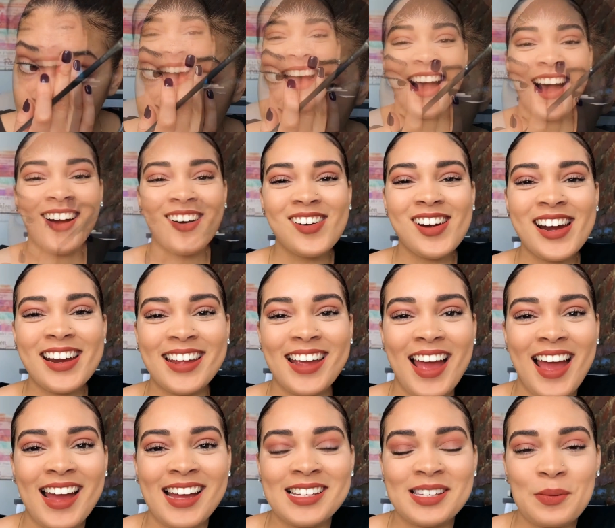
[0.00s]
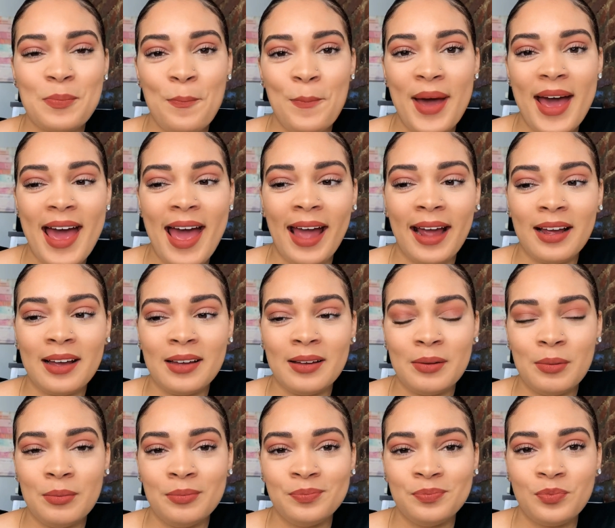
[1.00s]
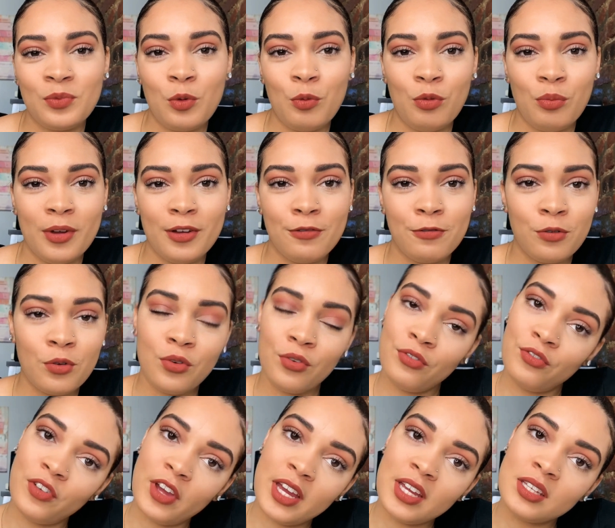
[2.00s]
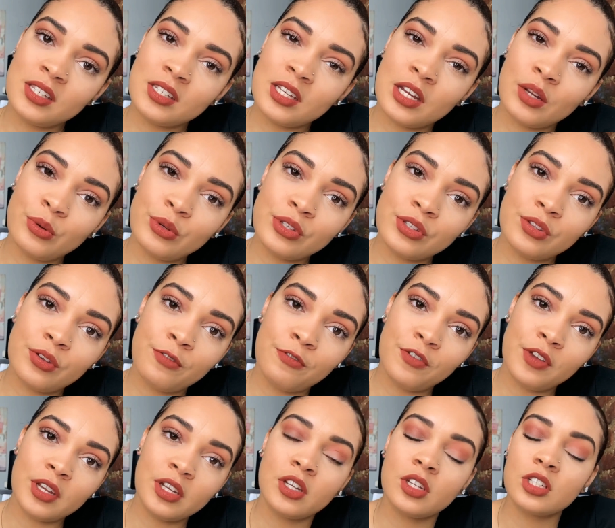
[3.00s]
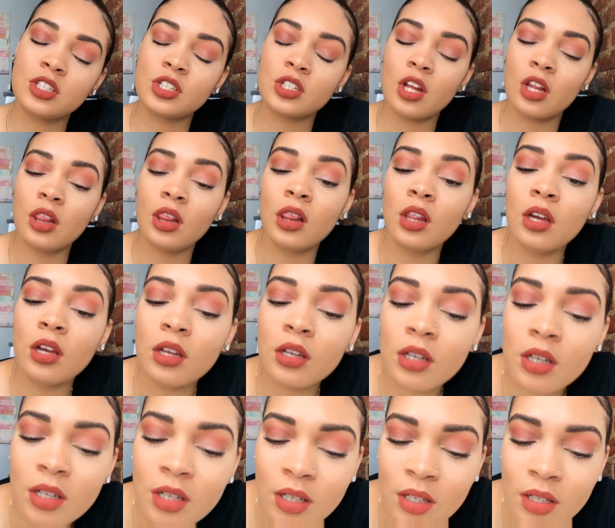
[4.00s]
Alright guys, I'm back with my full face. Here's the finished look.